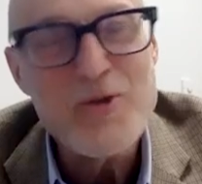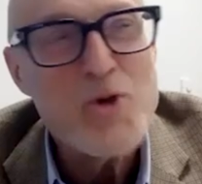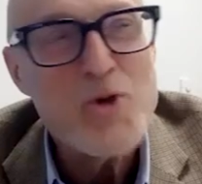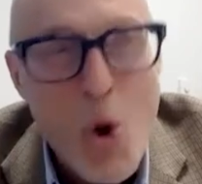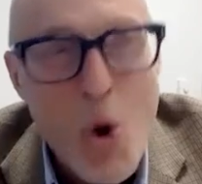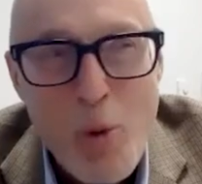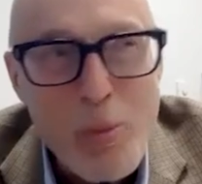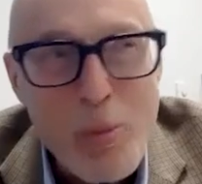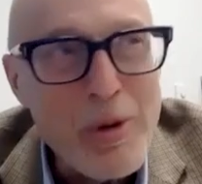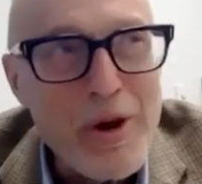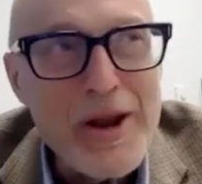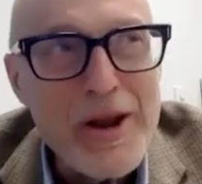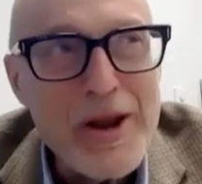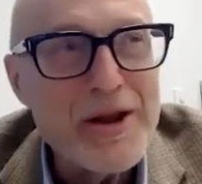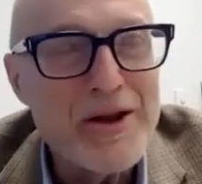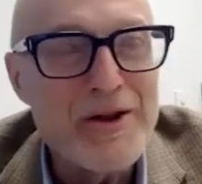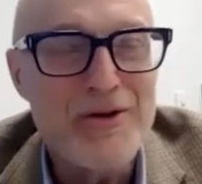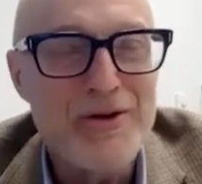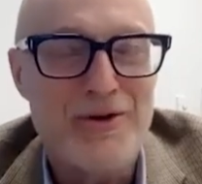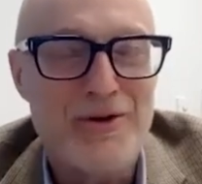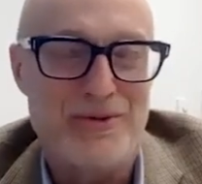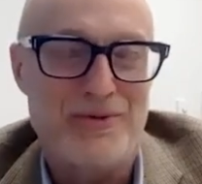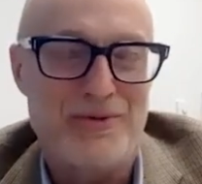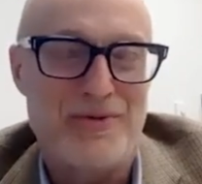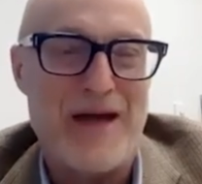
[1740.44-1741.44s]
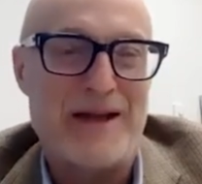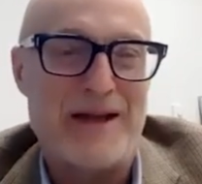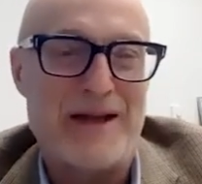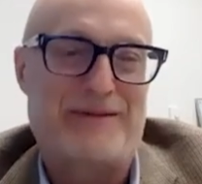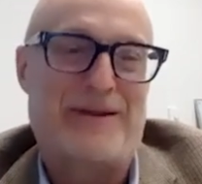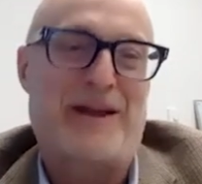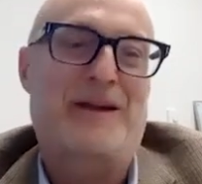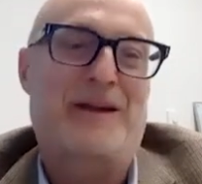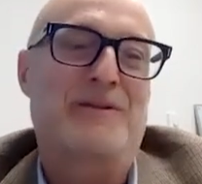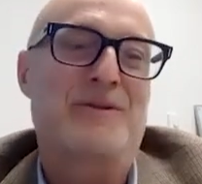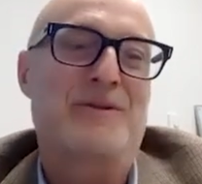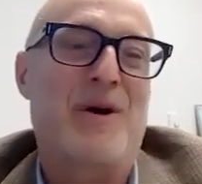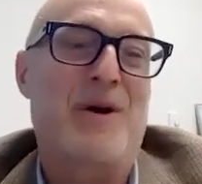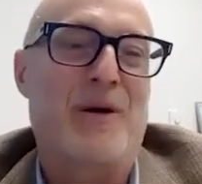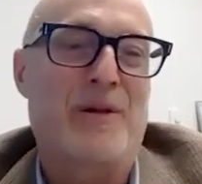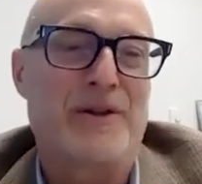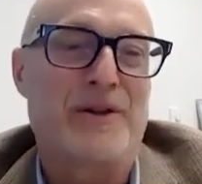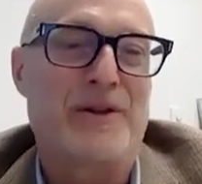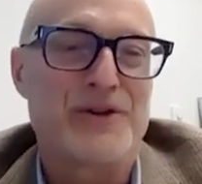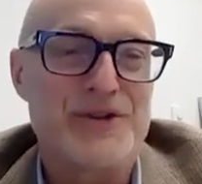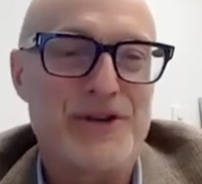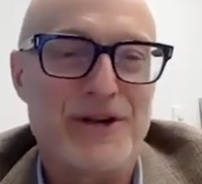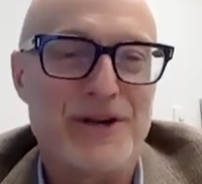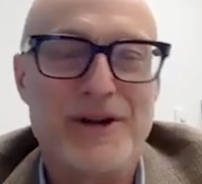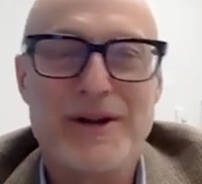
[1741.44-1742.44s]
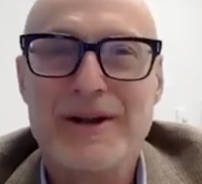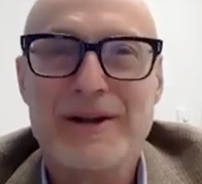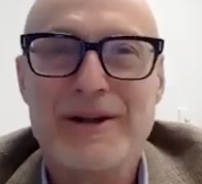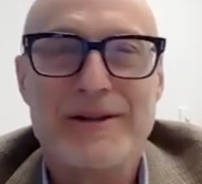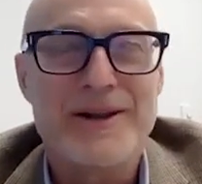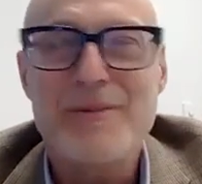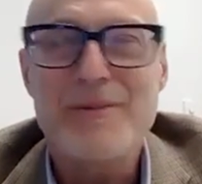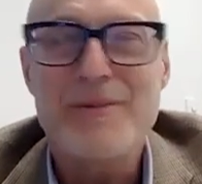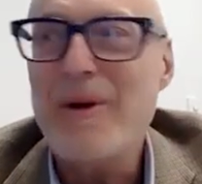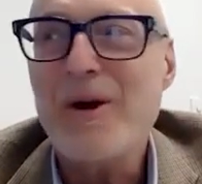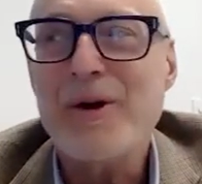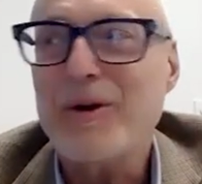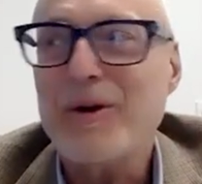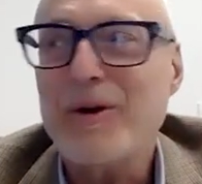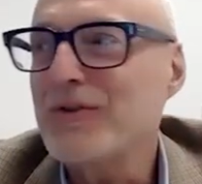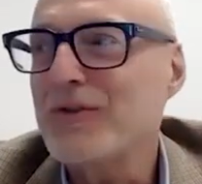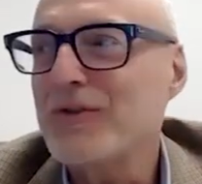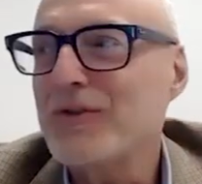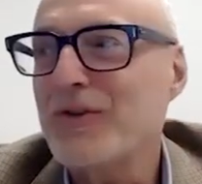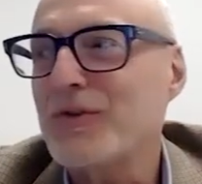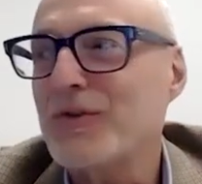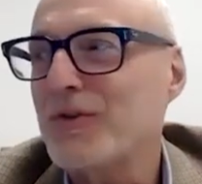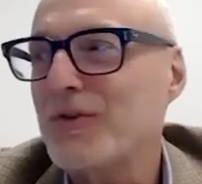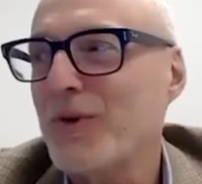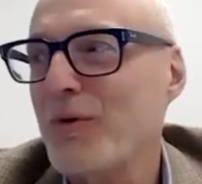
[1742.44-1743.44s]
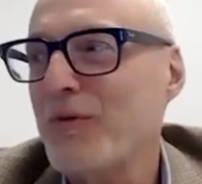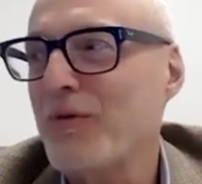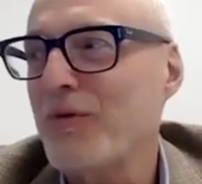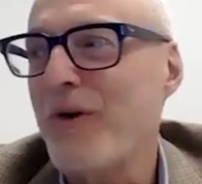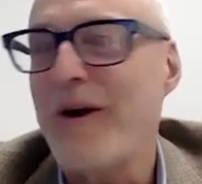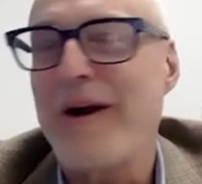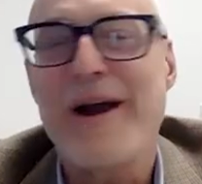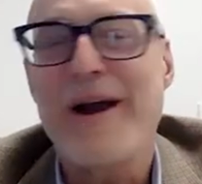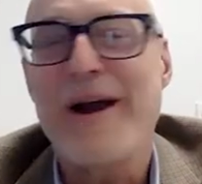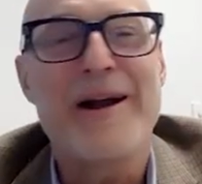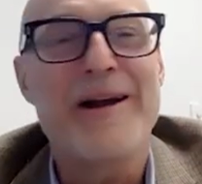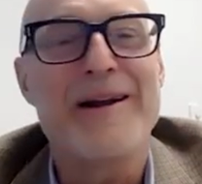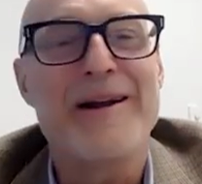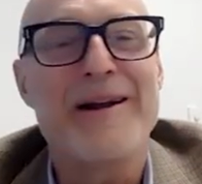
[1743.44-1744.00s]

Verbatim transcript: Nobody can do that technology. The Americans are so far ahead,